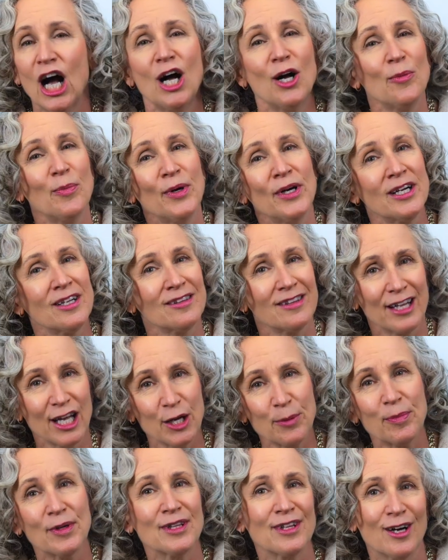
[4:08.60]
I'll put a
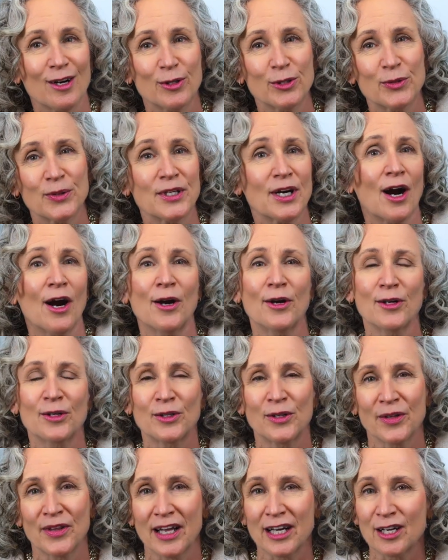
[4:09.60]
link below to an
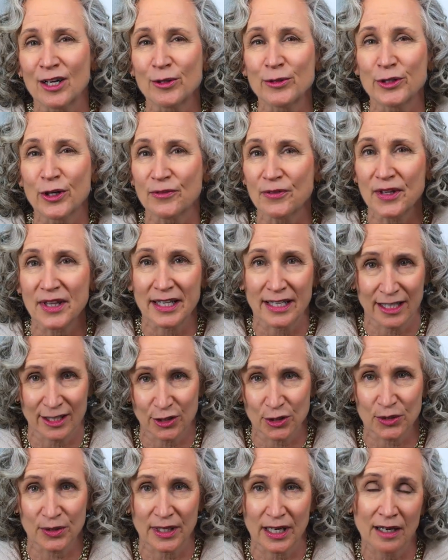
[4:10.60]
article that goes over the
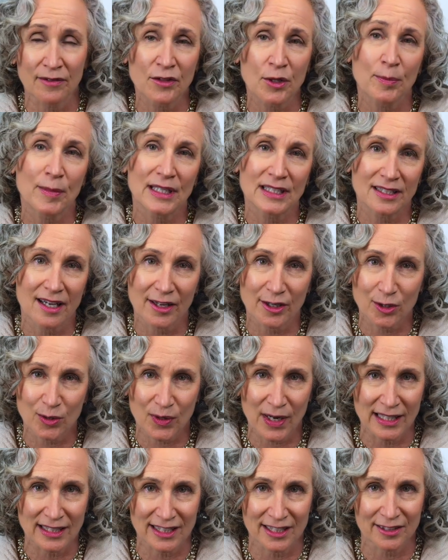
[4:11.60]
history of the
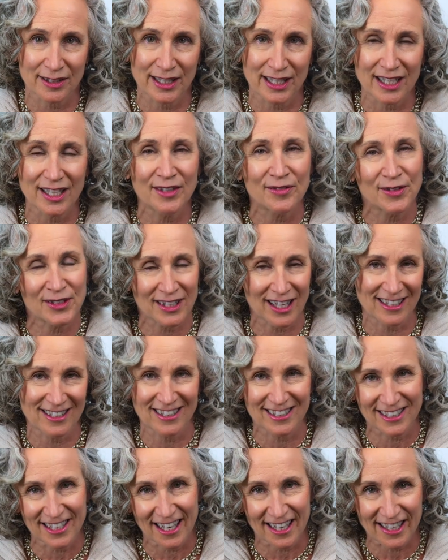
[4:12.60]
McDonald criteria if you'd
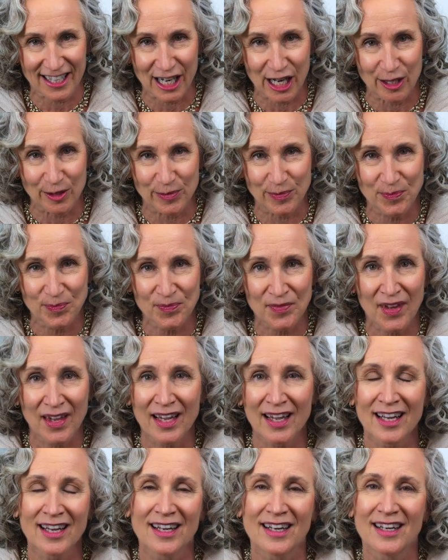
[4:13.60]
like to check it out.
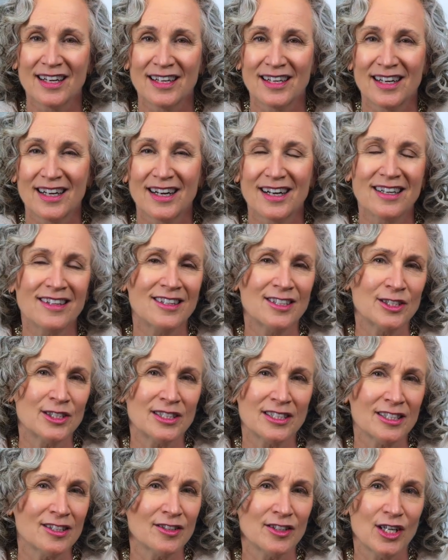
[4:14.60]

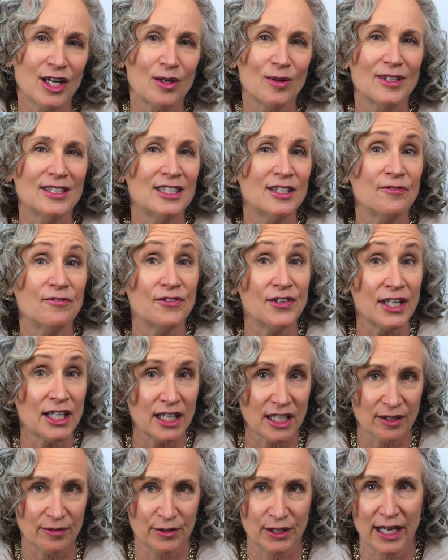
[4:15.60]
There's still no
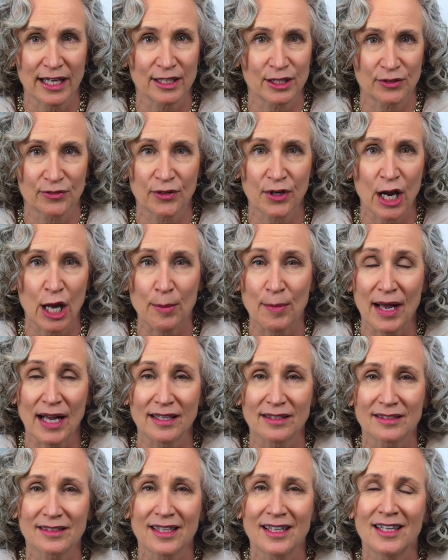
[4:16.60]
definitive test for
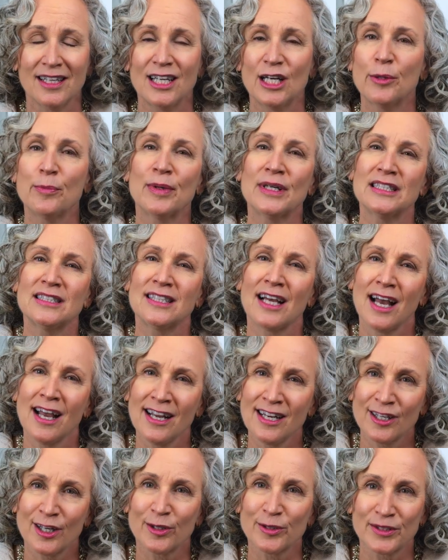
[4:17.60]
MS, but
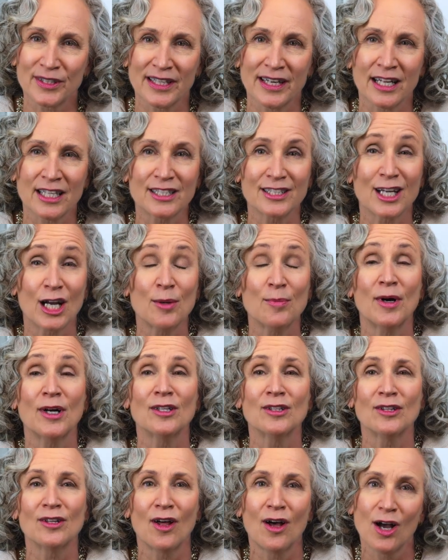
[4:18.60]
diagnosing has come
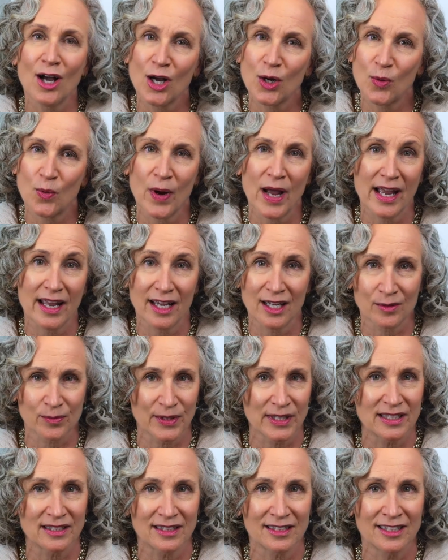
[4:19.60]
a long way
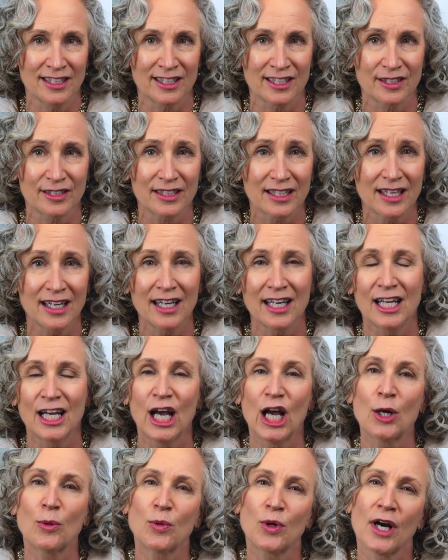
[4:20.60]
in recent years,
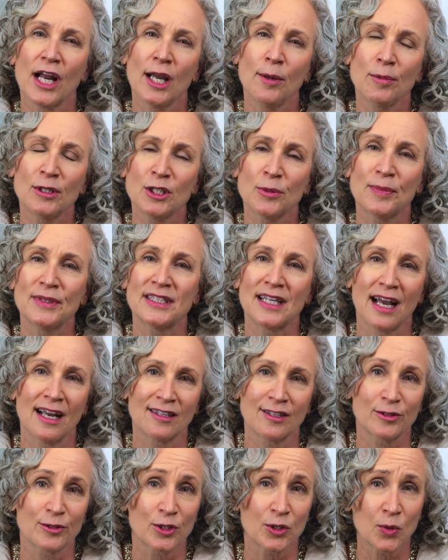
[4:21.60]
and we're able to be
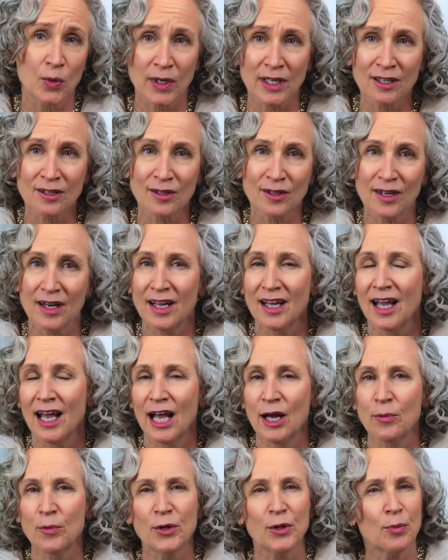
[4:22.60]
diagnosed quicker
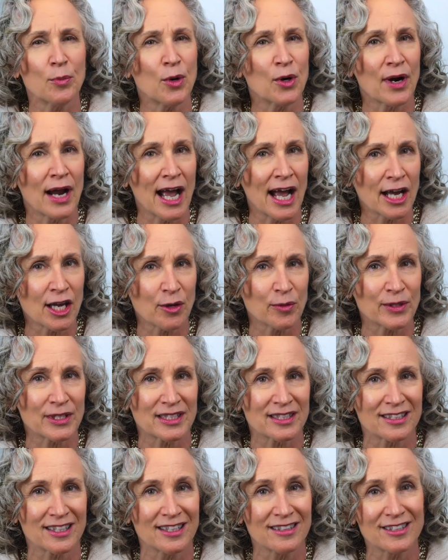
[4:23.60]
and with more
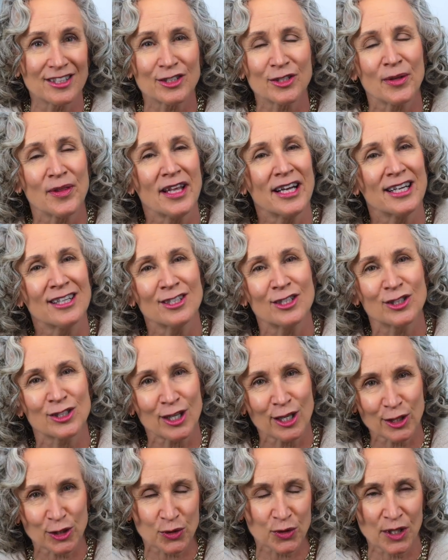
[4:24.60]
accuracy so they can
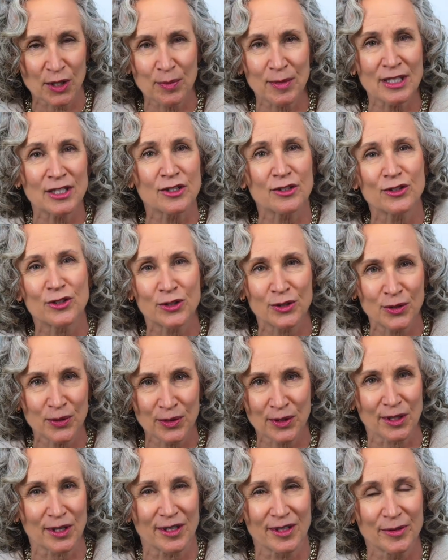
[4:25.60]
start treatments
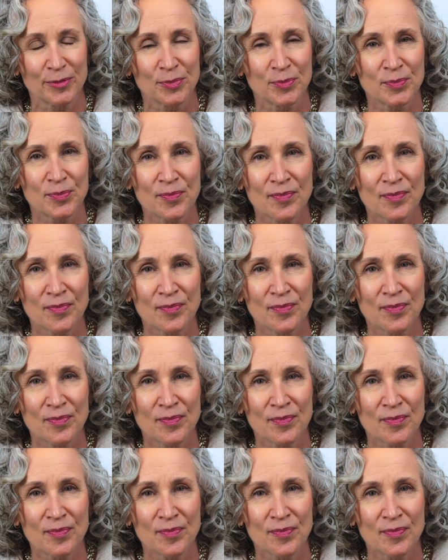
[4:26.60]
sooner.